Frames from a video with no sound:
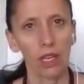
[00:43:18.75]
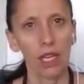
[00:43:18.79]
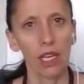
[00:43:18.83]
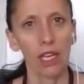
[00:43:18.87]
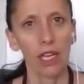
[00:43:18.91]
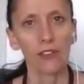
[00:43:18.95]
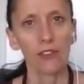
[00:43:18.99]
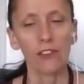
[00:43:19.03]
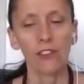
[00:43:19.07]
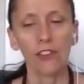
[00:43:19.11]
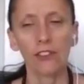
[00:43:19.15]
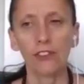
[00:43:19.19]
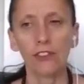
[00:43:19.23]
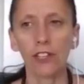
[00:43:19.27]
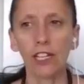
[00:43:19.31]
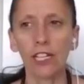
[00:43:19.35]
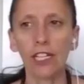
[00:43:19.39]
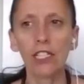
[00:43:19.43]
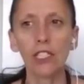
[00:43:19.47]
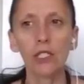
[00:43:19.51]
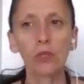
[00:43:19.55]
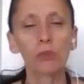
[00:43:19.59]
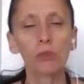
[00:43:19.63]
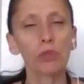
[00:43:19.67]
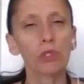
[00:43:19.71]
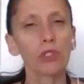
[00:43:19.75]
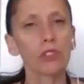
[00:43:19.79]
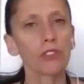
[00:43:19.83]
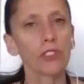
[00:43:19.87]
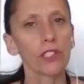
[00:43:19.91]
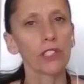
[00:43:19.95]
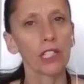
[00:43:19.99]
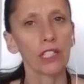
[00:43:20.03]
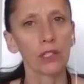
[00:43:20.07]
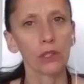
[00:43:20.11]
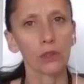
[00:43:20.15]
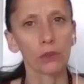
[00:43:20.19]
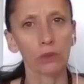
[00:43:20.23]
If you're fighting to prove
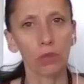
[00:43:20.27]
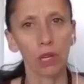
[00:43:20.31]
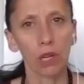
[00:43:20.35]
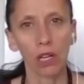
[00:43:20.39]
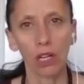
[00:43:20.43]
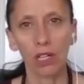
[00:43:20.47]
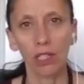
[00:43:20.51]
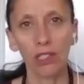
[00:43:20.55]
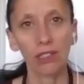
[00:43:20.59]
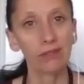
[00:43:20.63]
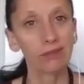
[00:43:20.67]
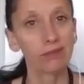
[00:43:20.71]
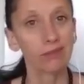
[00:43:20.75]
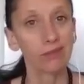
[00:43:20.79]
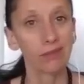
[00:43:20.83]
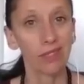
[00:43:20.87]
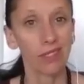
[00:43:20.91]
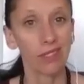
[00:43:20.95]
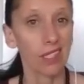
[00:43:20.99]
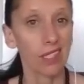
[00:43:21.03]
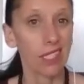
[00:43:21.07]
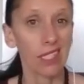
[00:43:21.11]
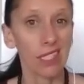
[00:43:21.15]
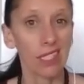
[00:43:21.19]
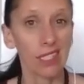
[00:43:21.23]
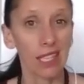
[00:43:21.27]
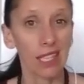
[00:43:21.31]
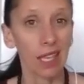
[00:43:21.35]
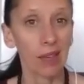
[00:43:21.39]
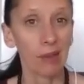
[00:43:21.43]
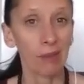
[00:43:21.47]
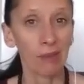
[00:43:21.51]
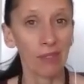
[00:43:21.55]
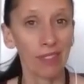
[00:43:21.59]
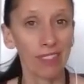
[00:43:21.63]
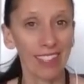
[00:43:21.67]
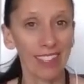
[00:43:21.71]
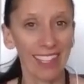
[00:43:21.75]
another wrong, it's the
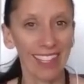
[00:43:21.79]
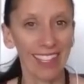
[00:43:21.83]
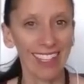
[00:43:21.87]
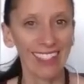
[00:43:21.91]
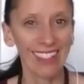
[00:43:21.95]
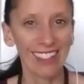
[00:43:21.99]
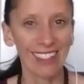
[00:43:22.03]
same thing.